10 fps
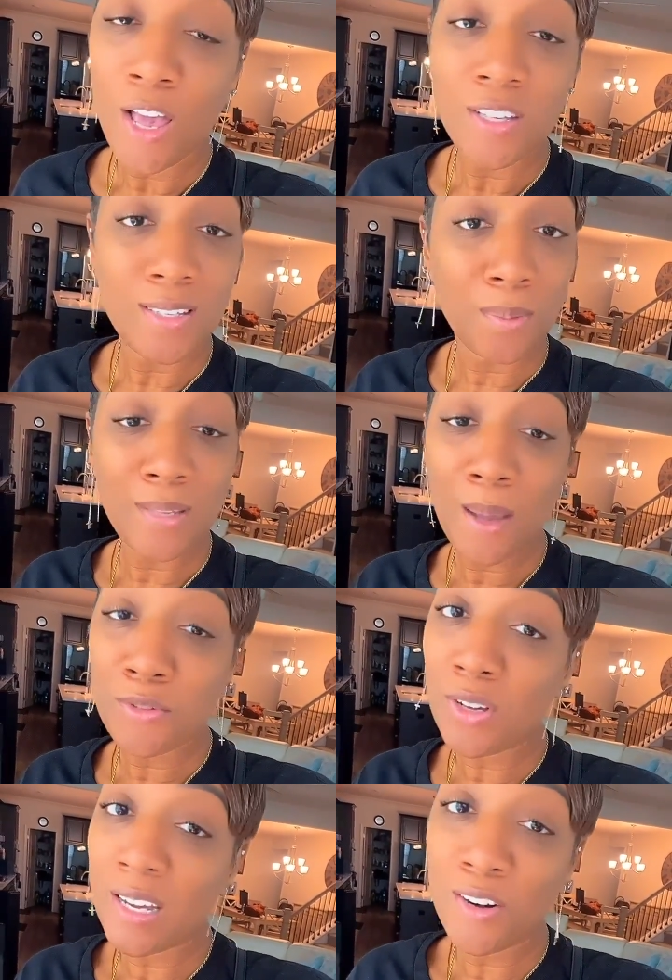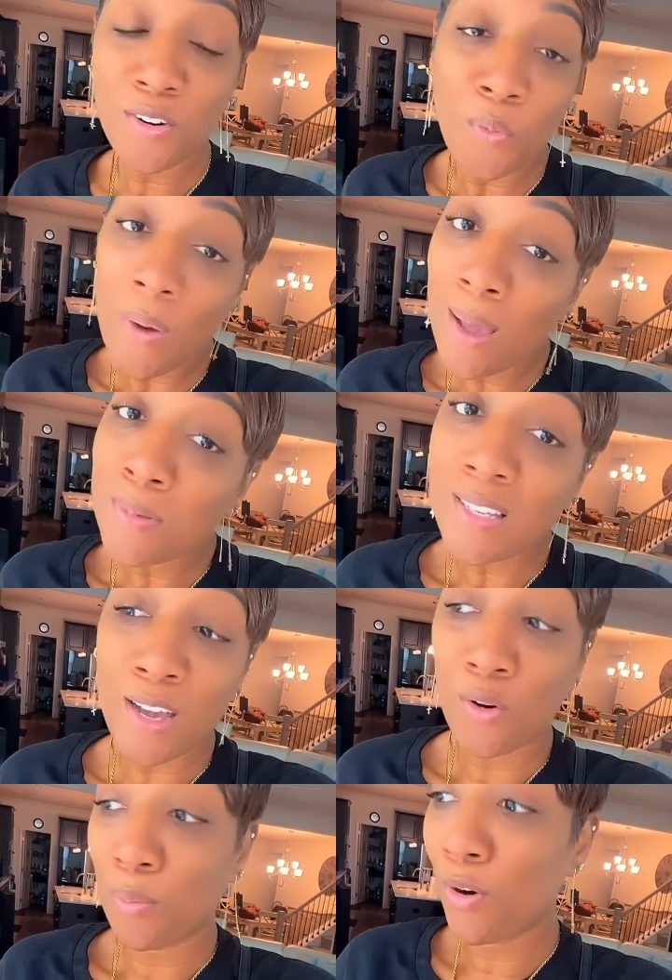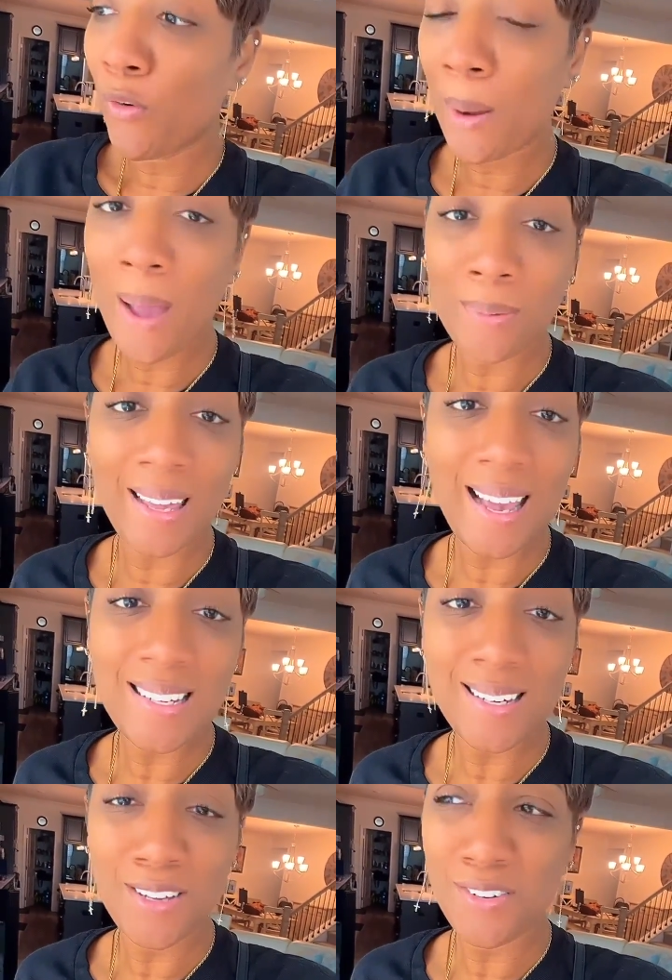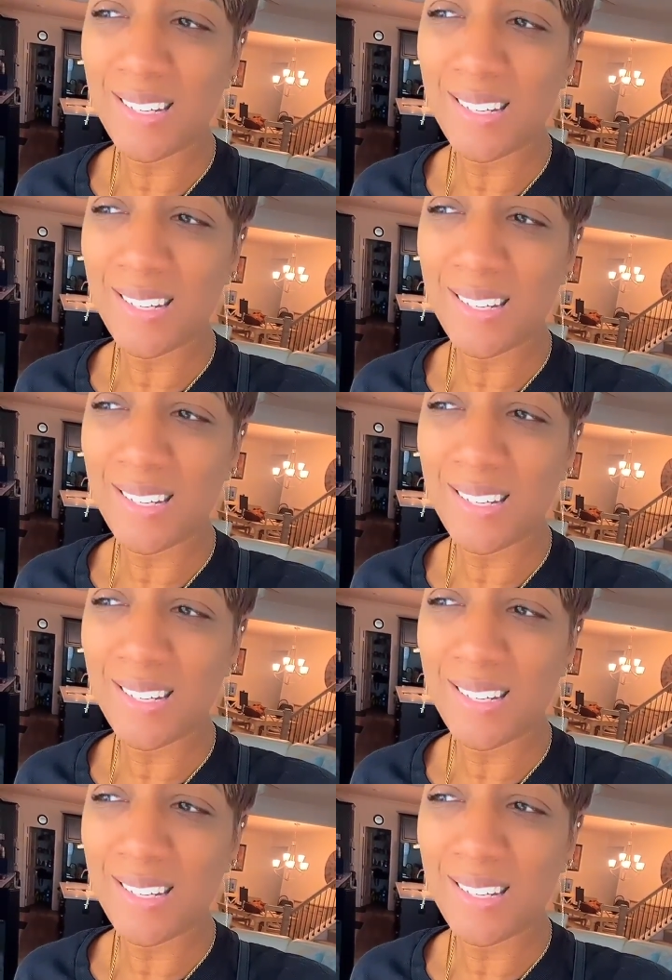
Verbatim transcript: Sometimes you can get on a website or a program application and you're